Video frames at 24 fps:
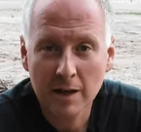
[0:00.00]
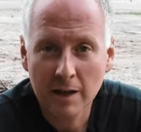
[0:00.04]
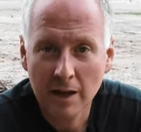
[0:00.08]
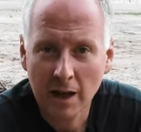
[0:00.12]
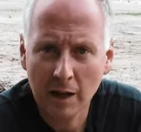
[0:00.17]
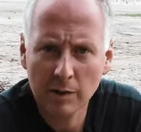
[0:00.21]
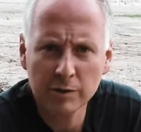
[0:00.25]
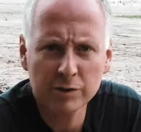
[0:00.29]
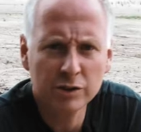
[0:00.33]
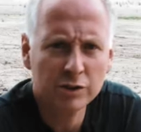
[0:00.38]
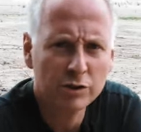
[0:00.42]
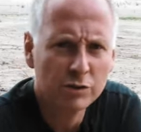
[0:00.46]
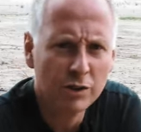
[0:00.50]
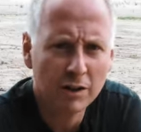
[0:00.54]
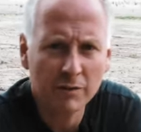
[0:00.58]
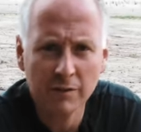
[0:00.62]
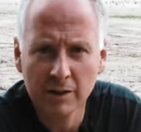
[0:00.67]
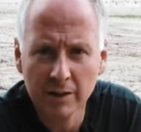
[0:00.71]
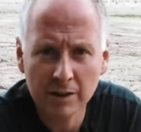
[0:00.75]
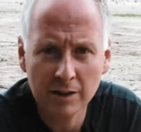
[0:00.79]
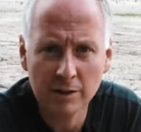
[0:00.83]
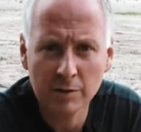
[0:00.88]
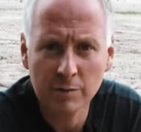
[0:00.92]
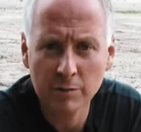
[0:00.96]
I was
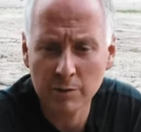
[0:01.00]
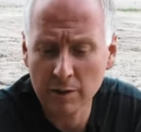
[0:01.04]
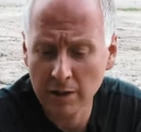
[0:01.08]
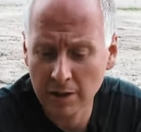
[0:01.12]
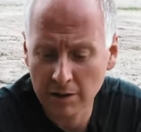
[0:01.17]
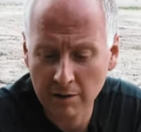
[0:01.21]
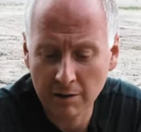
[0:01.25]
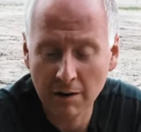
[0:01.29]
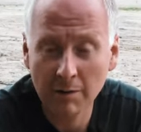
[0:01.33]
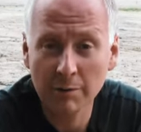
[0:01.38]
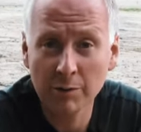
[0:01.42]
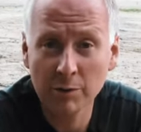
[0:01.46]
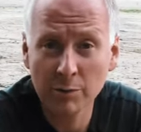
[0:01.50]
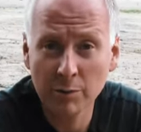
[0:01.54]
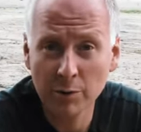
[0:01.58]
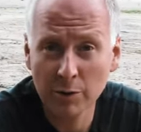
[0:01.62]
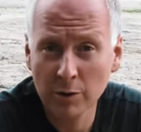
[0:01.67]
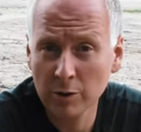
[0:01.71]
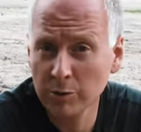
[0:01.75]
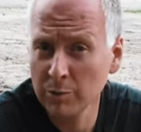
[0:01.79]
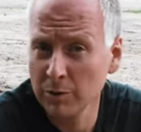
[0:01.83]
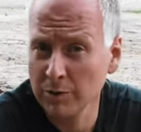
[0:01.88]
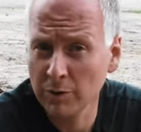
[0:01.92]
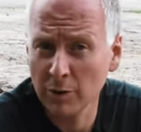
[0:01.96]
traveling around the
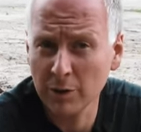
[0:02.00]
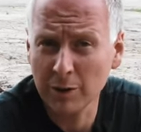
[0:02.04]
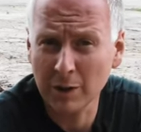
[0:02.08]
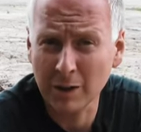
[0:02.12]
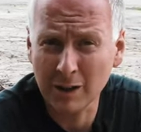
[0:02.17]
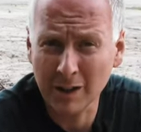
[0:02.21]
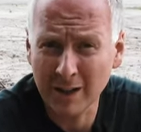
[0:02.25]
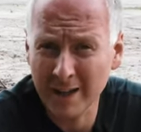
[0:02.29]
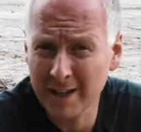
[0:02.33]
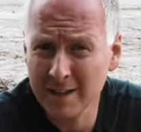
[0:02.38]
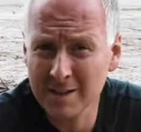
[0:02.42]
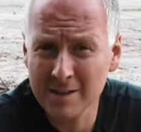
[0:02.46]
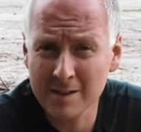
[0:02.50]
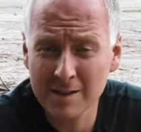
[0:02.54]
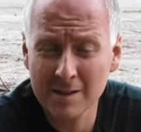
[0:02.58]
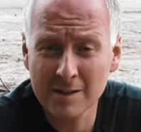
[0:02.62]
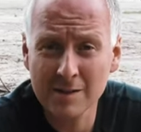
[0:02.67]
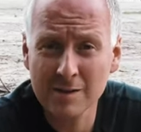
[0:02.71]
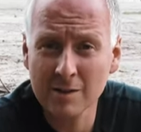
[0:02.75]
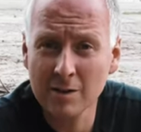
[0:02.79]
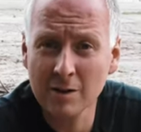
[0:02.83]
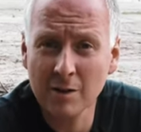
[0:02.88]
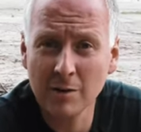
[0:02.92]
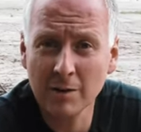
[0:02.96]
world with all the
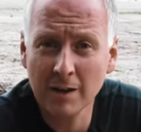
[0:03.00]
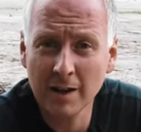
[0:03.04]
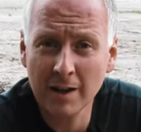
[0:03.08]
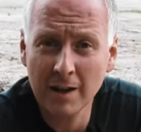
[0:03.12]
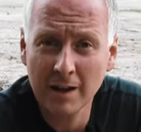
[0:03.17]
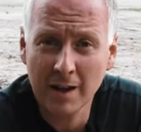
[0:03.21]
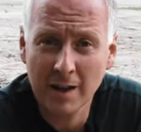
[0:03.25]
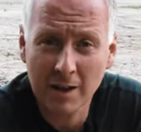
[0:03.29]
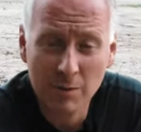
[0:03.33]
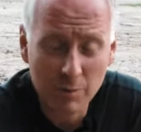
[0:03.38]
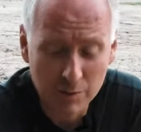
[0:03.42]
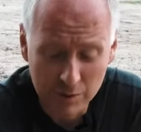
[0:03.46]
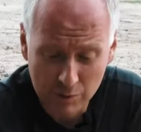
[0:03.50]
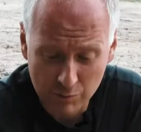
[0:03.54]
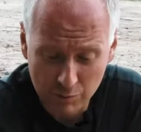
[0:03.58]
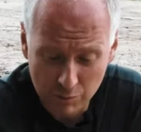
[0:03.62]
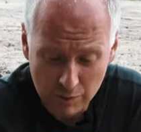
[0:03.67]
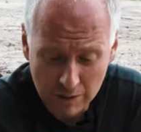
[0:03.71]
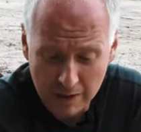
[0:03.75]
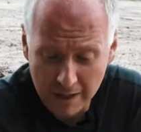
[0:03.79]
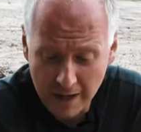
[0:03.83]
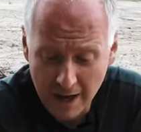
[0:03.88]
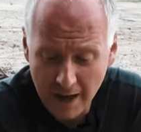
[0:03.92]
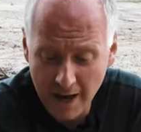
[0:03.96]
lenses, you know, and it was
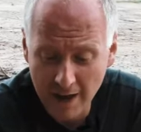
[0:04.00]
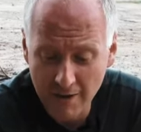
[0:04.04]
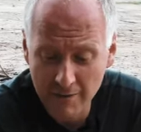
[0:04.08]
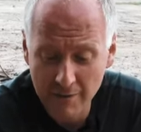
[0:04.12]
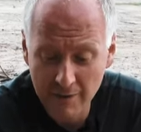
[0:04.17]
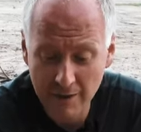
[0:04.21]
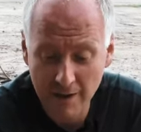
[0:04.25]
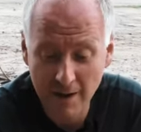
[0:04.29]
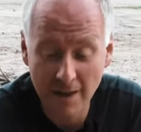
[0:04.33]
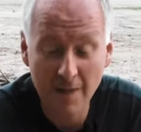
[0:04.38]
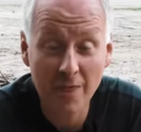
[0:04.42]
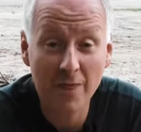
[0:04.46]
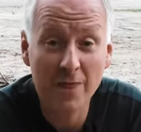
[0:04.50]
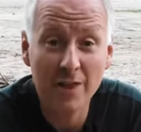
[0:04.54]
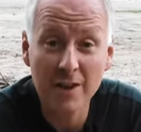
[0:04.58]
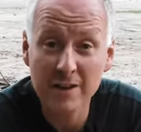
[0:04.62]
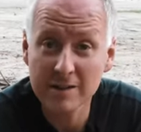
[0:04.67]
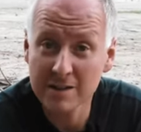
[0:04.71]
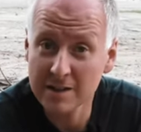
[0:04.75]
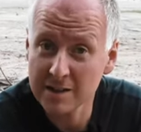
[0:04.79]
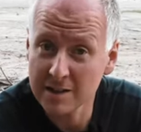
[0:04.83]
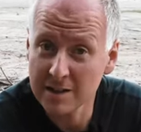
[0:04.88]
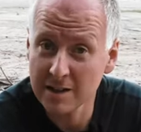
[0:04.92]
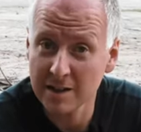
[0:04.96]
really heavy. And
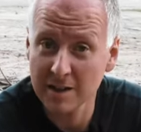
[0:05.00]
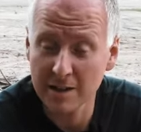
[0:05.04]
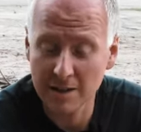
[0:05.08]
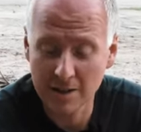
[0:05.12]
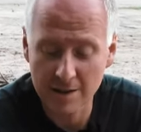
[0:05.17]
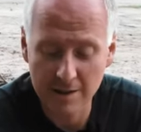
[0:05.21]
this is it.